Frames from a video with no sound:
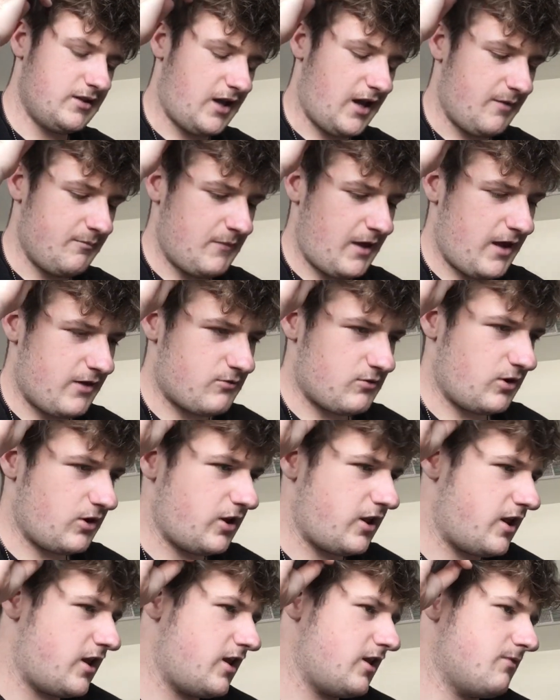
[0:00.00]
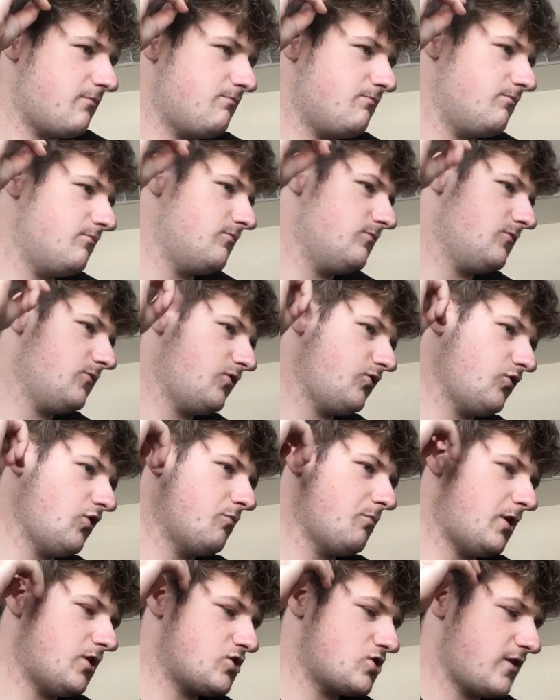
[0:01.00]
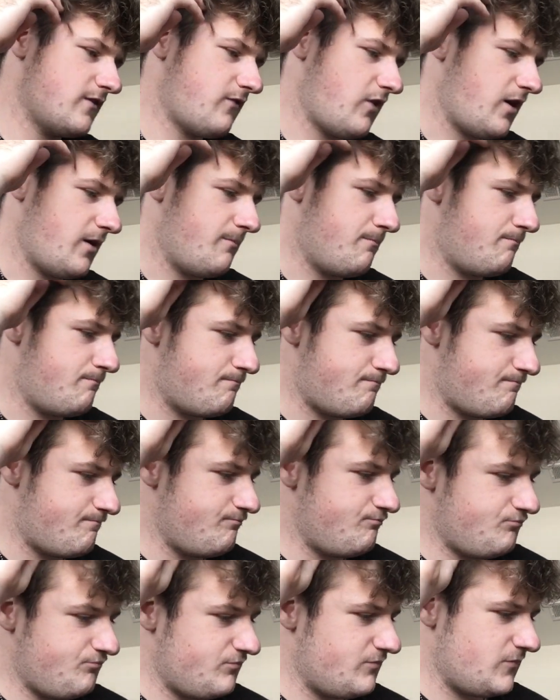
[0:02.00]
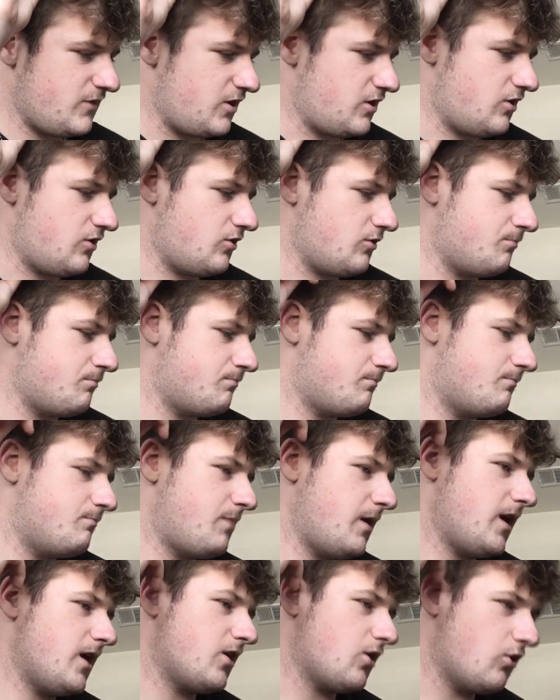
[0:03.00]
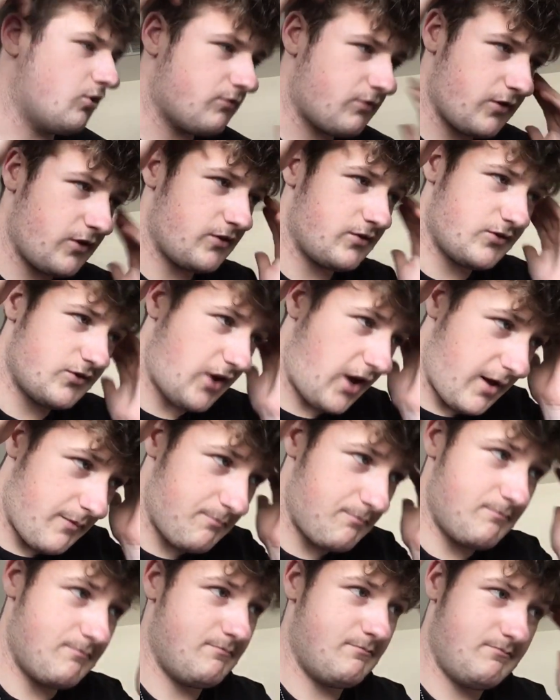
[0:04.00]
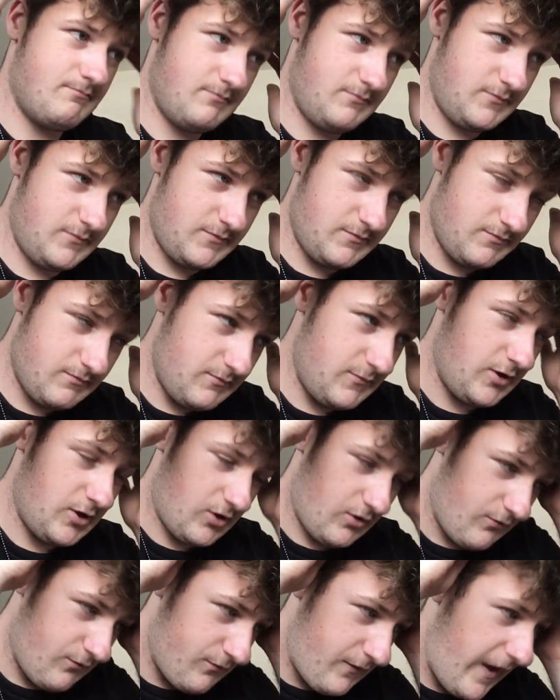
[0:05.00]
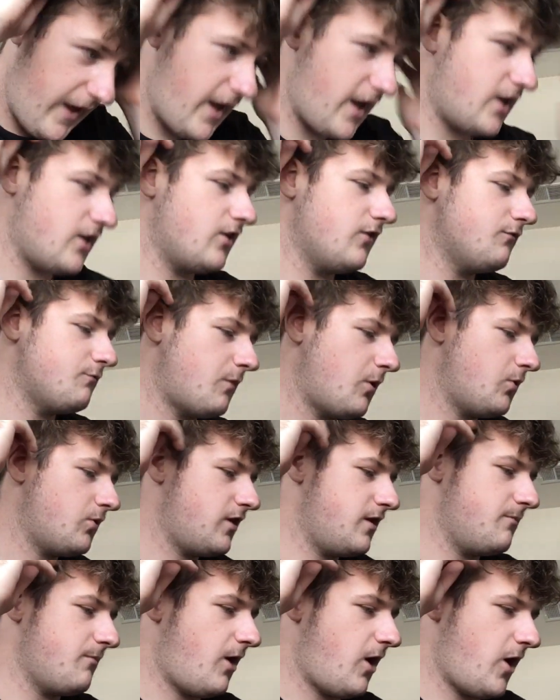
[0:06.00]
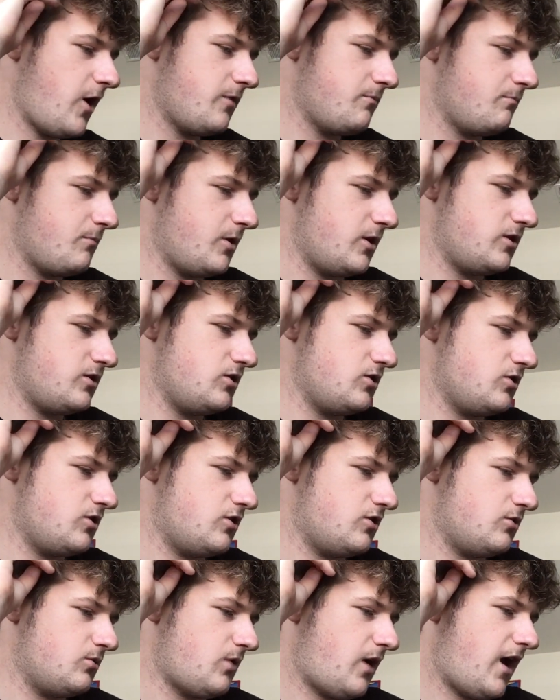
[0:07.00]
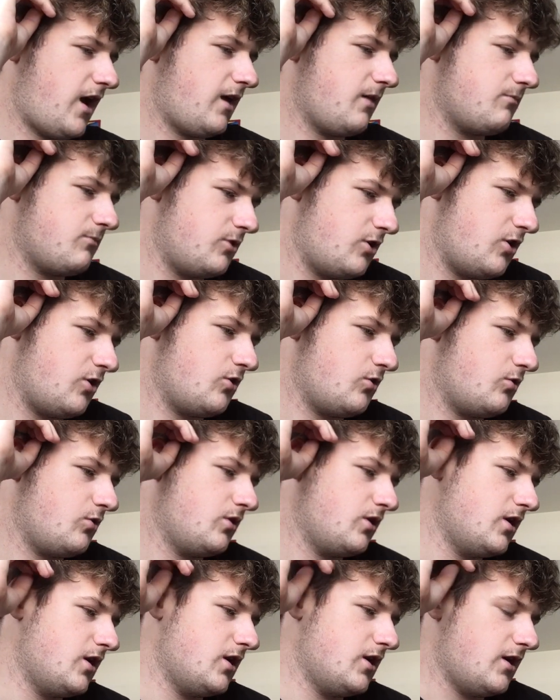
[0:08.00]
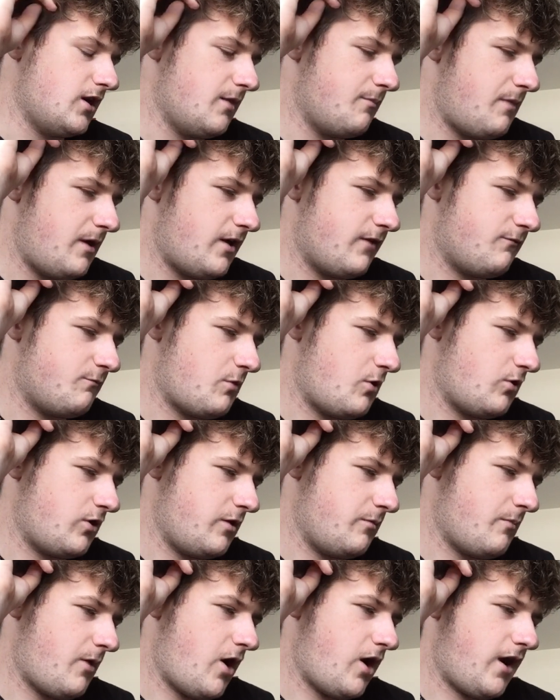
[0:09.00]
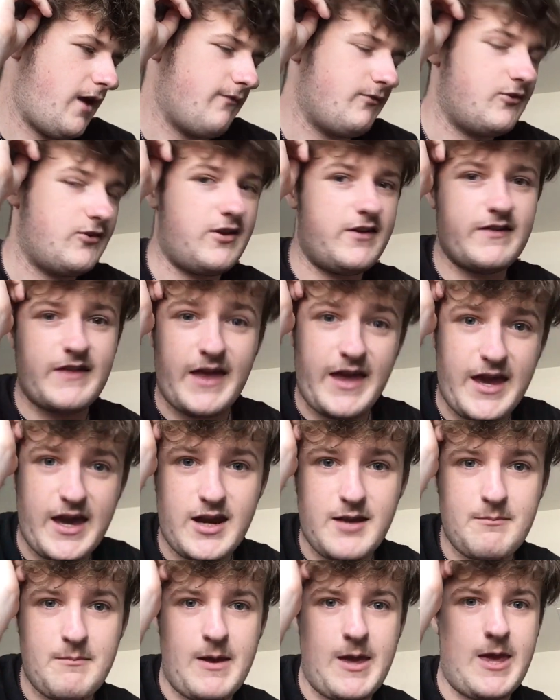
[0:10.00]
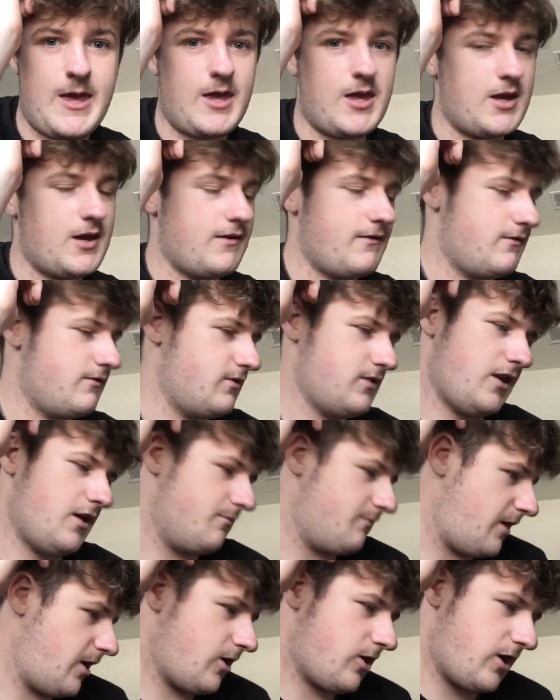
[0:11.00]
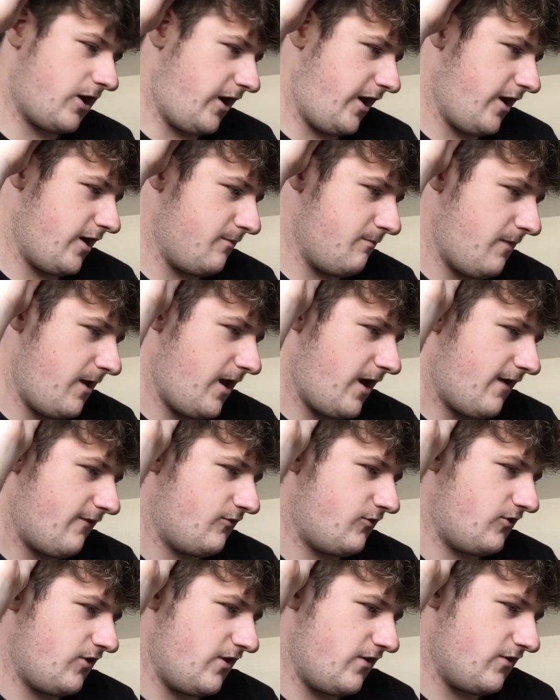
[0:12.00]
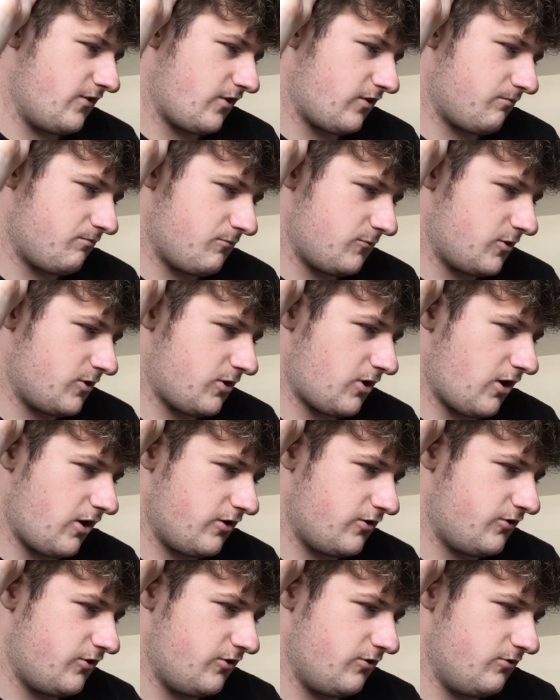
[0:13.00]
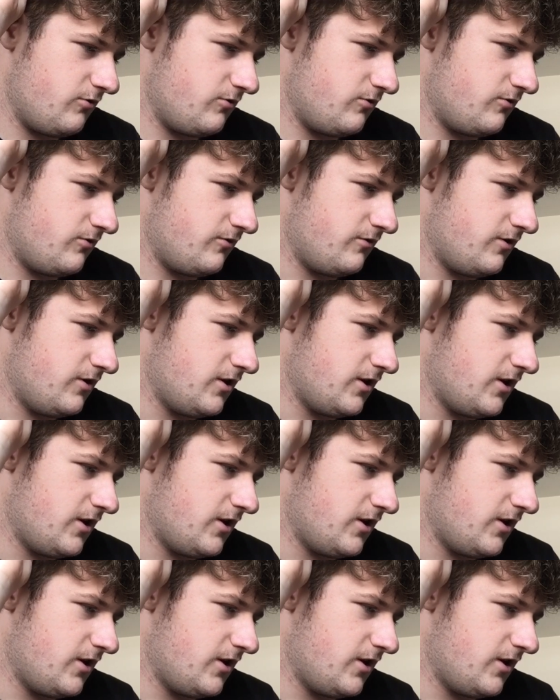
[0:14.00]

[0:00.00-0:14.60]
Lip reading: I'm not really so much of a, big over the top, fan of Pokemon, but, I know a bit of Pokemon. I've seen the anime, the American anime. I've seen the cartoon.